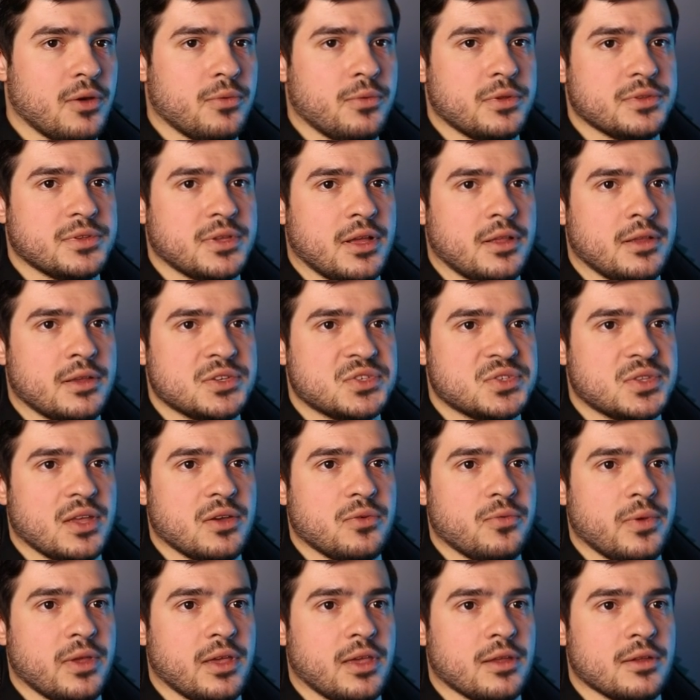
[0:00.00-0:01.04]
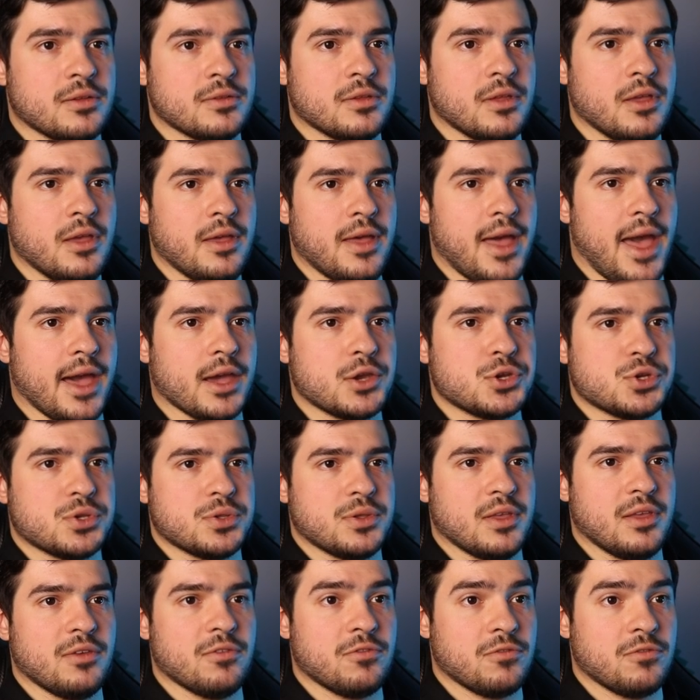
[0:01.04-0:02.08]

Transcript: that will tell us that we can actually